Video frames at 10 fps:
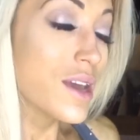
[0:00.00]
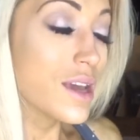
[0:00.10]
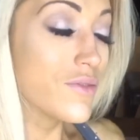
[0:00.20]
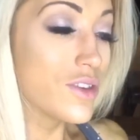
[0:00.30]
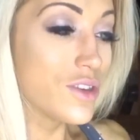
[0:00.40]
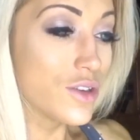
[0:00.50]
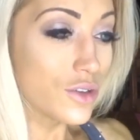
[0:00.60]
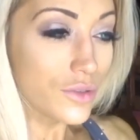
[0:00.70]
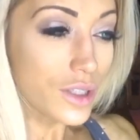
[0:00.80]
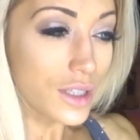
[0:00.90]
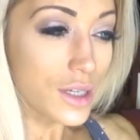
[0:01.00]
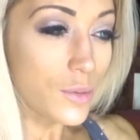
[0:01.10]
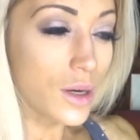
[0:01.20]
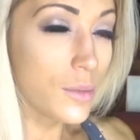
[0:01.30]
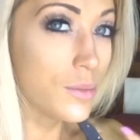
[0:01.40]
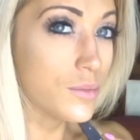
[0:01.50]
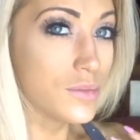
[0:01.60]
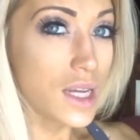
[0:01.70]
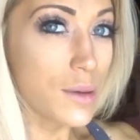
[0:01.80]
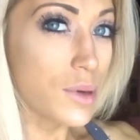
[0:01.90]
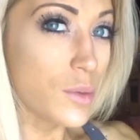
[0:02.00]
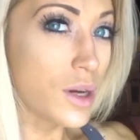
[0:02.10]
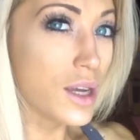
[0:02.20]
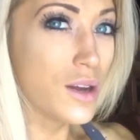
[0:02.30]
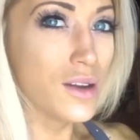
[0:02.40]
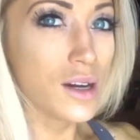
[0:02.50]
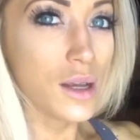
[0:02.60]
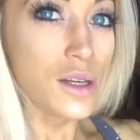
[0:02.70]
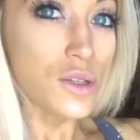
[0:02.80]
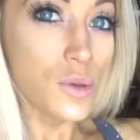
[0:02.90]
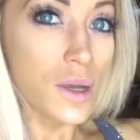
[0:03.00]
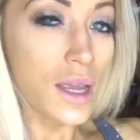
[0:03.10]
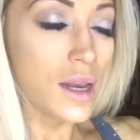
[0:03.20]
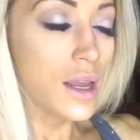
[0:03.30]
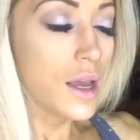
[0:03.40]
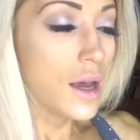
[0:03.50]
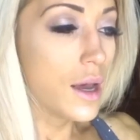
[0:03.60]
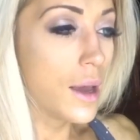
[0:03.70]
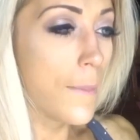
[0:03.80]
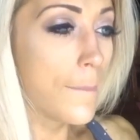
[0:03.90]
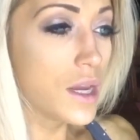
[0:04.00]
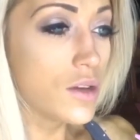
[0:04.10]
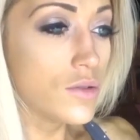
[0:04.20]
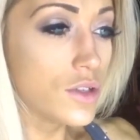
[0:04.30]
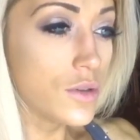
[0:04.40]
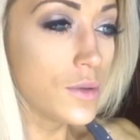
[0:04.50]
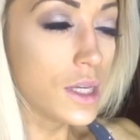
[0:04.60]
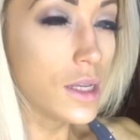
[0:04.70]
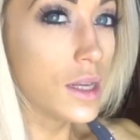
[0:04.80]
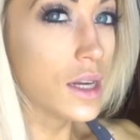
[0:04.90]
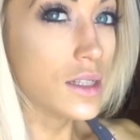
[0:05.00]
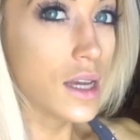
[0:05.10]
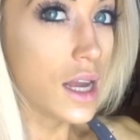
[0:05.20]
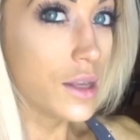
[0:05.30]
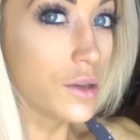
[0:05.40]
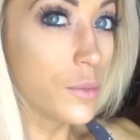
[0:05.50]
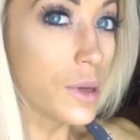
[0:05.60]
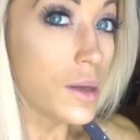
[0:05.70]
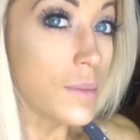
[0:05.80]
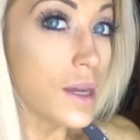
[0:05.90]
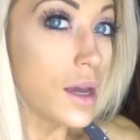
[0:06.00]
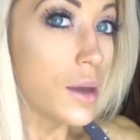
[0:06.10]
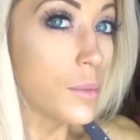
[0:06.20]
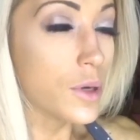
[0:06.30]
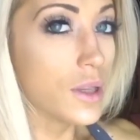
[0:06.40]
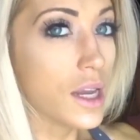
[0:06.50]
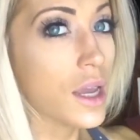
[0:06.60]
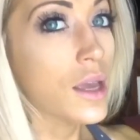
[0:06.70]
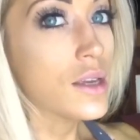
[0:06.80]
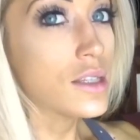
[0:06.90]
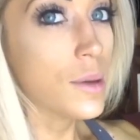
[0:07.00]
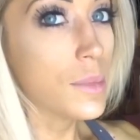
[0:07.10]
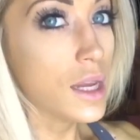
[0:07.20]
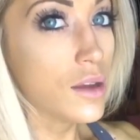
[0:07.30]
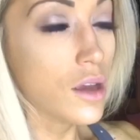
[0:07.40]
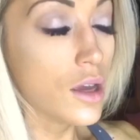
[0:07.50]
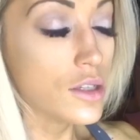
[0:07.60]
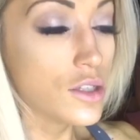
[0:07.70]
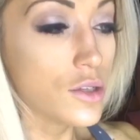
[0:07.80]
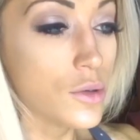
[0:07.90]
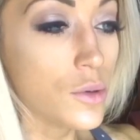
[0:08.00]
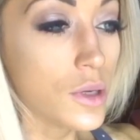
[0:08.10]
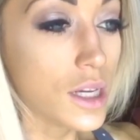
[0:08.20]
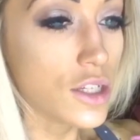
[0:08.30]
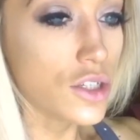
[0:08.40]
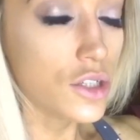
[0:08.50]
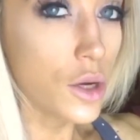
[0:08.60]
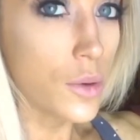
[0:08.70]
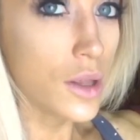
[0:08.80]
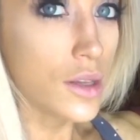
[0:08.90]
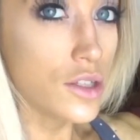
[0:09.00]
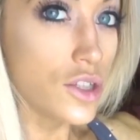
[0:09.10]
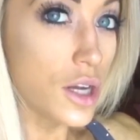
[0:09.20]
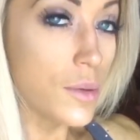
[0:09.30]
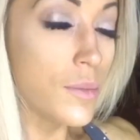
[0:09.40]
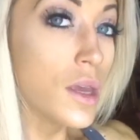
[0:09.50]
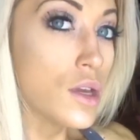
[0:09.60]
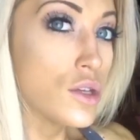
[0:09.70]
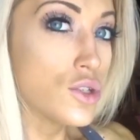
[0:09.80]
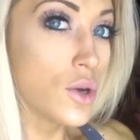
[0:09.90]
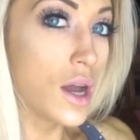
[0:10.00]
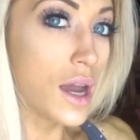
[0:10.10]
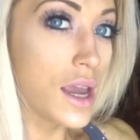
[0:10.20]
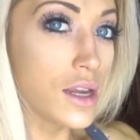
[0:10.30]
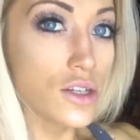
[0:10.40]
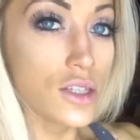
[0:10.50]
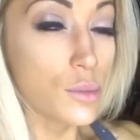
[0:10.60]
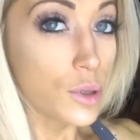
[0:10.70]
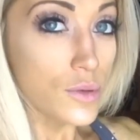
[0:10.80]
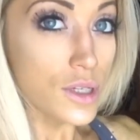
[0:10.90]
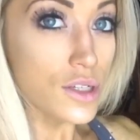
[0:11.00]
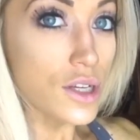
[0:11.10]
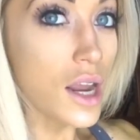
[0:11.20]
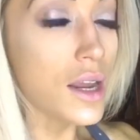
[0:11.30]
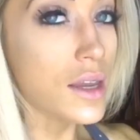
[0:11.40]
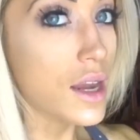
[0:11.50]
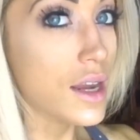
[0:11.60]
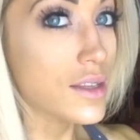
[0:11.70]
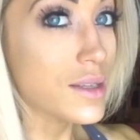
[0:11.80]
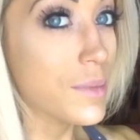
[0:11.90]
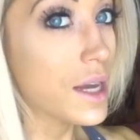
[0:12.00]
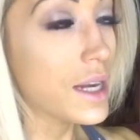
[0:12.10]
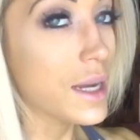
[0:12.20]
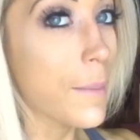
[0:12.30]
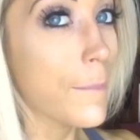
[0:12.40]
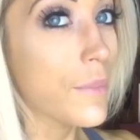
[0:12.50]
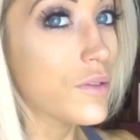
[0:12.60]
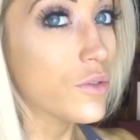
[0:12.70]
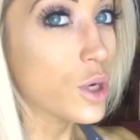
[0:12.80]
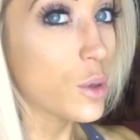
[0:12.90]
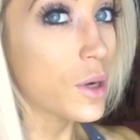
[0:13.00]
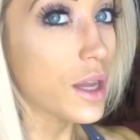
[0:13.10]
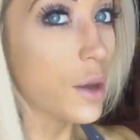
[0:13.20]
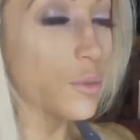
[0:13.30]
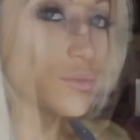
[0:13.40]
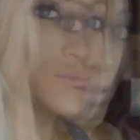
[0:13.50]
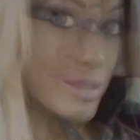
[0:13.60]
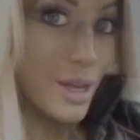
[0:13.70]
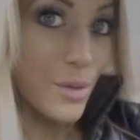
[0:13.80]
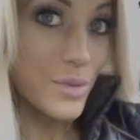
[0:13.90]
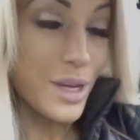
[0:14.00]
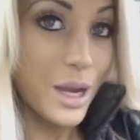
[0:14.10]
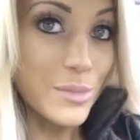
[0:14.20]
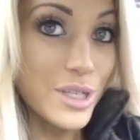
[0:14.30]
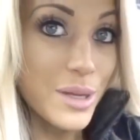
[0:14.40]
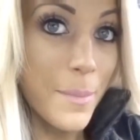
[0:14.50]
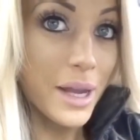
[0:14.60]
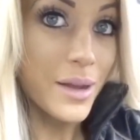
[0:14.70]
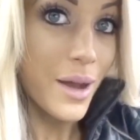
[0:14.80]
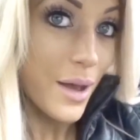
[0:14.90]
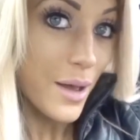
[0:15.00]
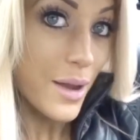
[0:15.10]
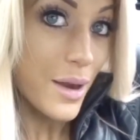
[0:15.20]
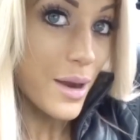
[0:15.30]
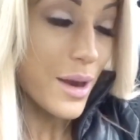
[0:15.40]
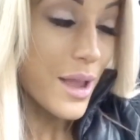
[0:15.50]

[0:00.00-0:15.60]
if you don't really want to take pre-workout, you're not into it, but you do need like a tiny little pick-me-up or like something to get you going in the gym, try just a protein shake and some honey before your workout. So now I'm just in my car,